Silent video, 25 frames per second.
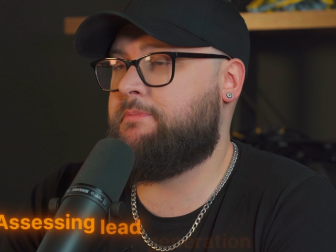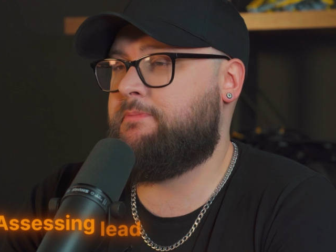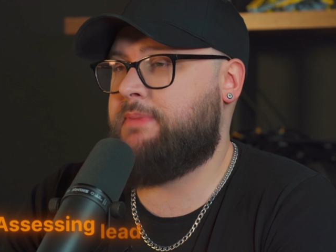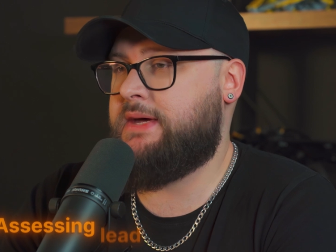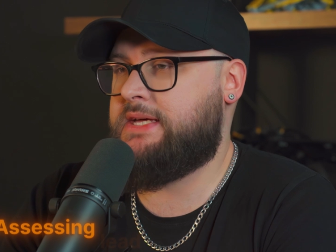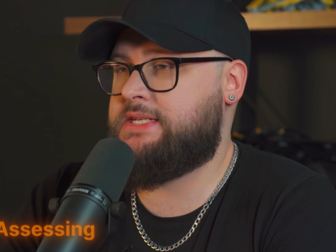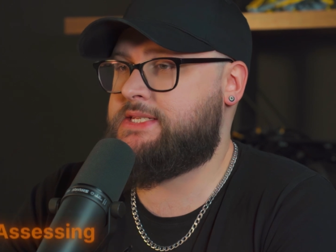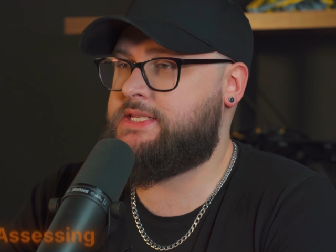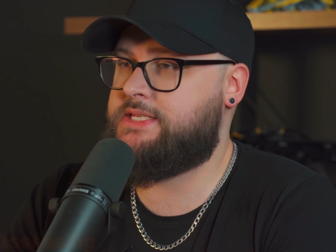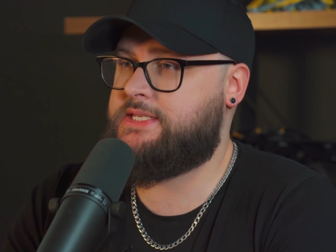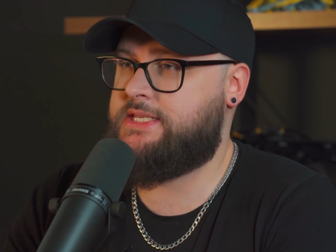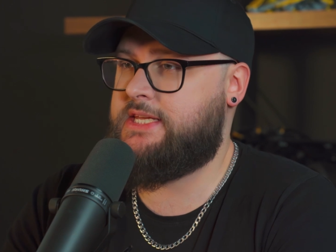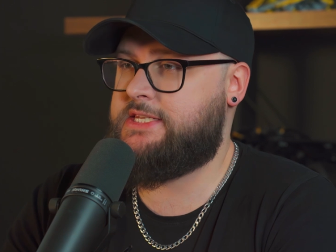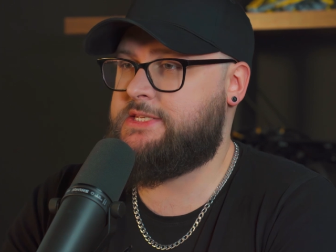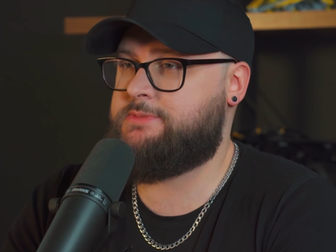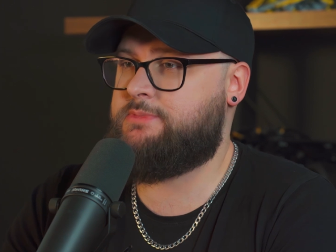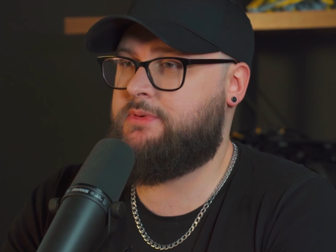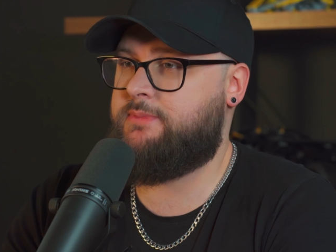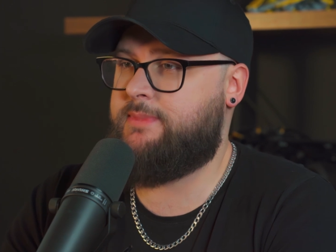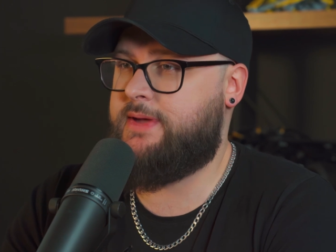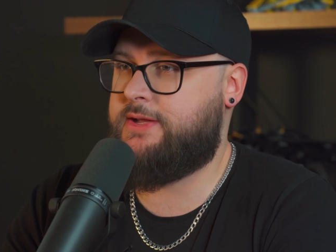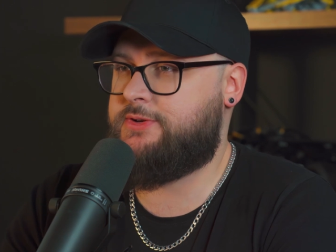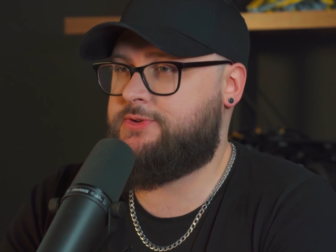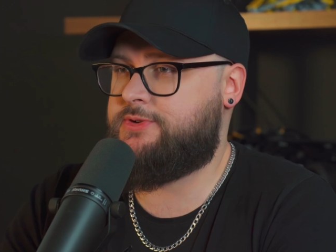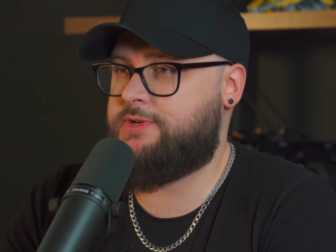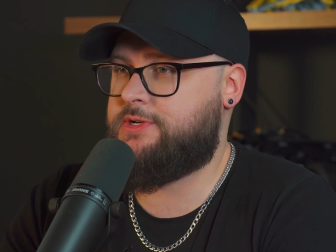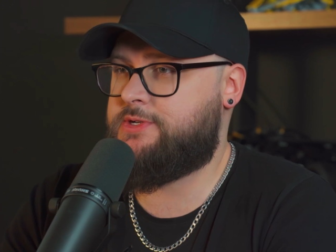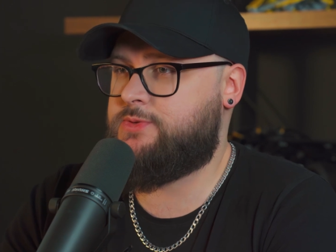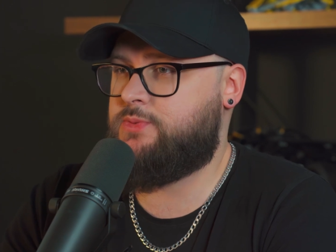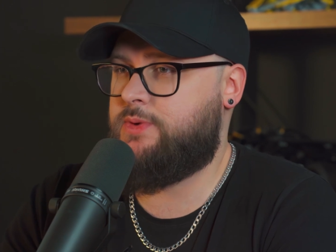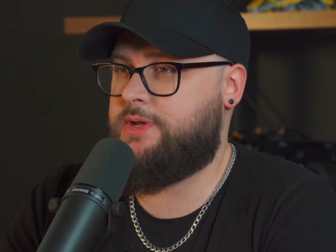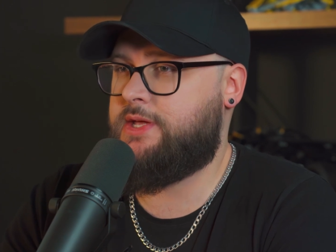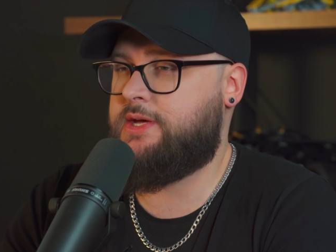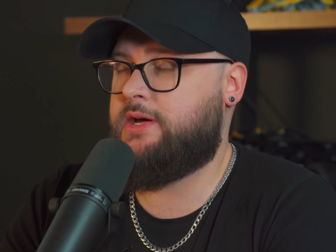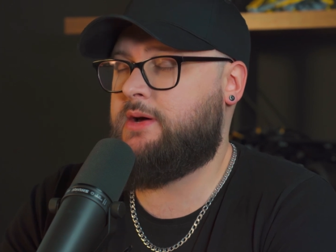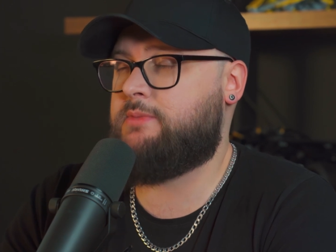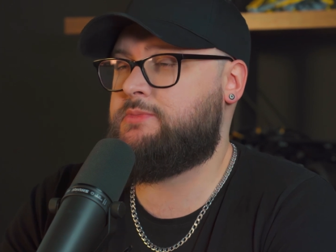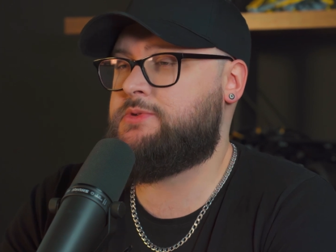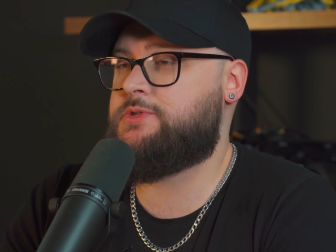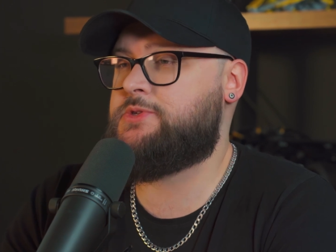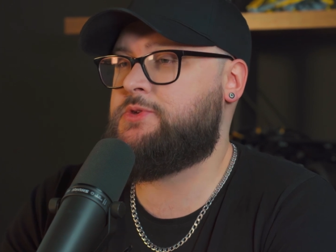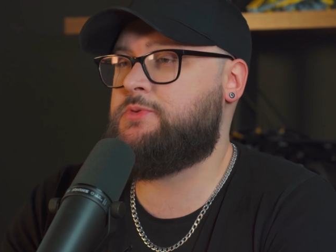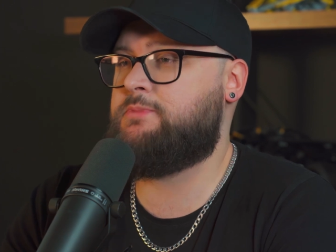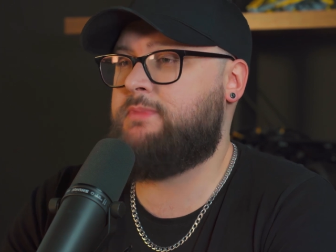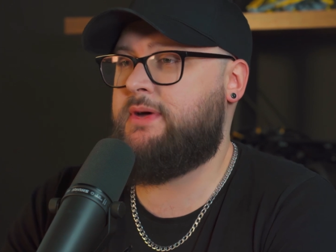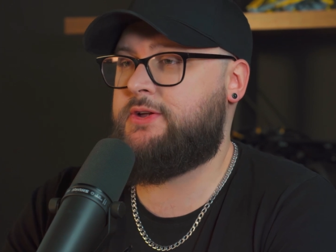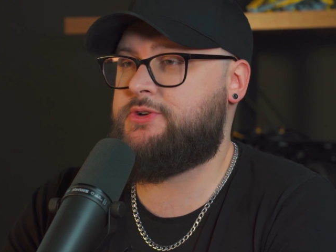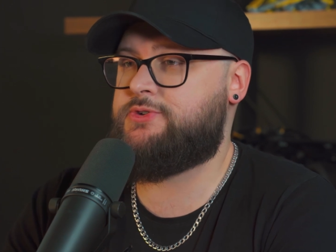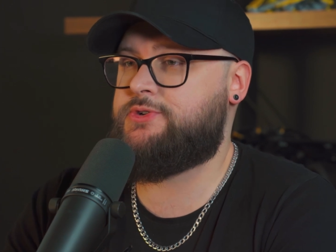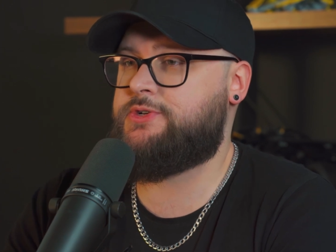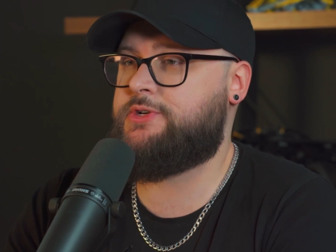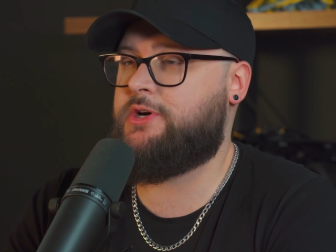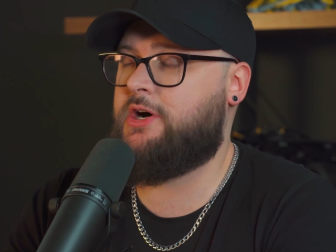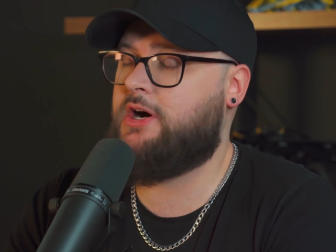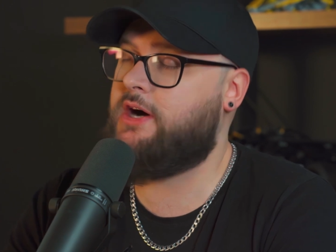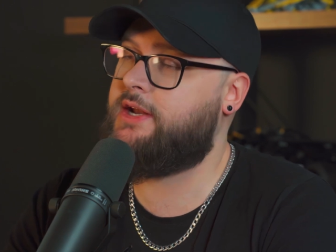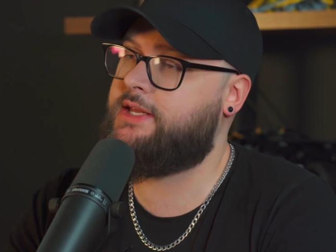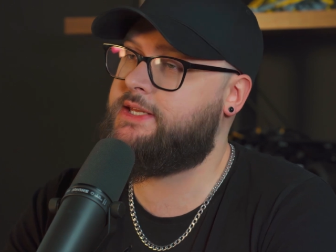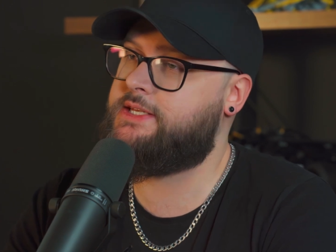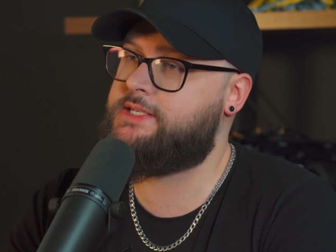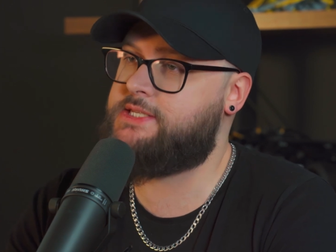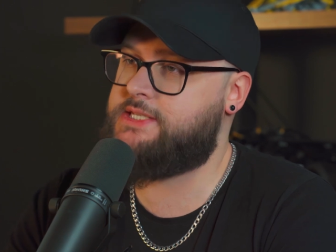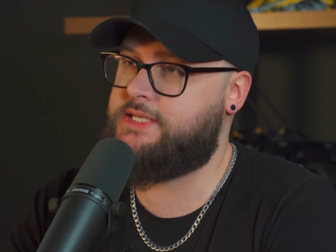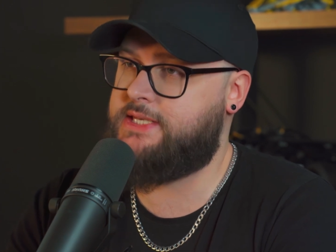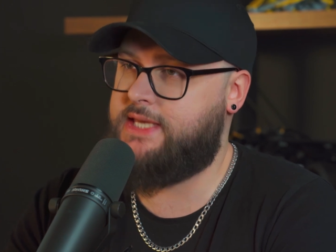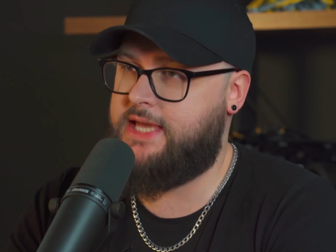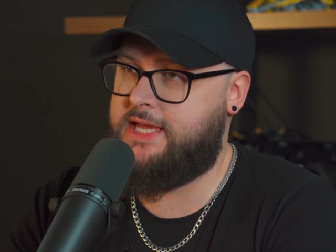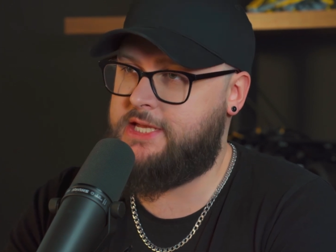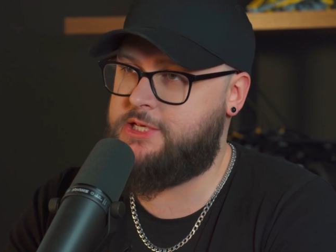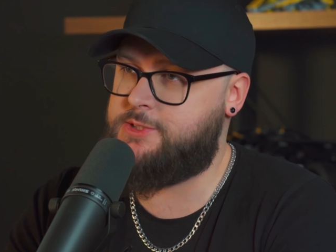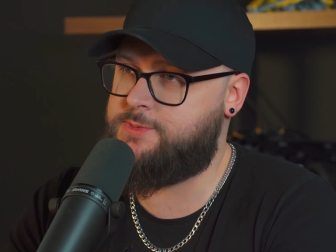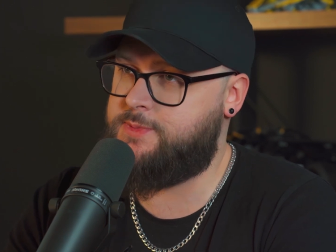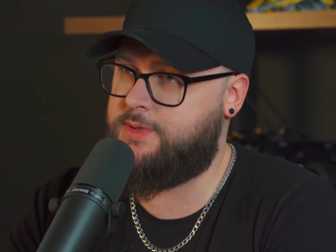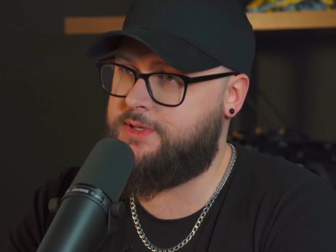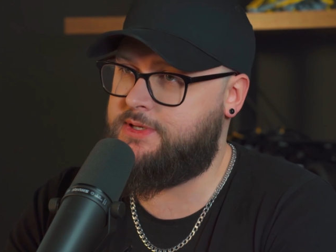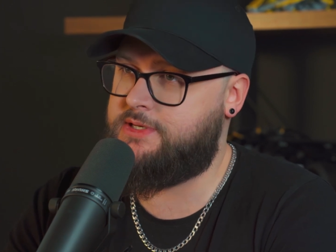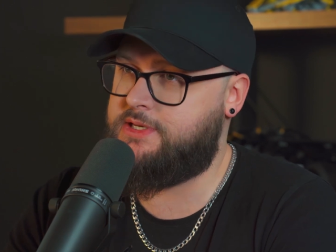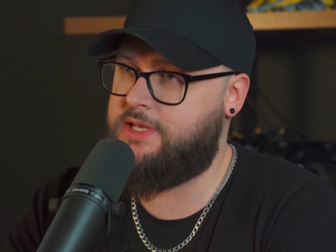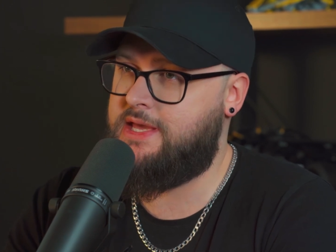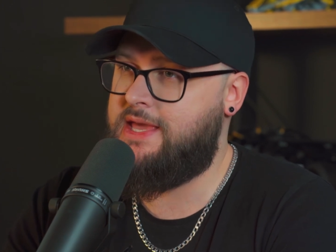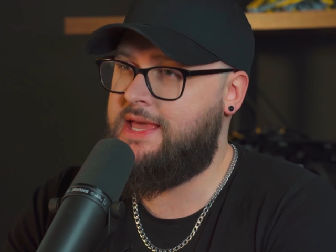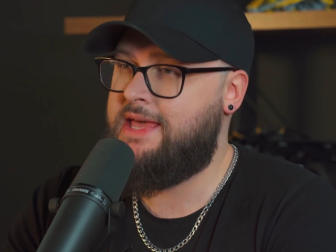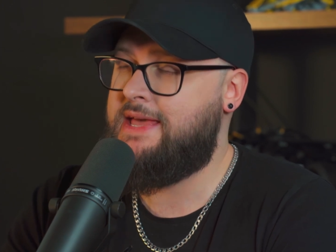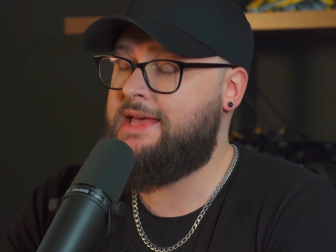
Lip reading: best assessment metrics when it comes to measuring audience engagement.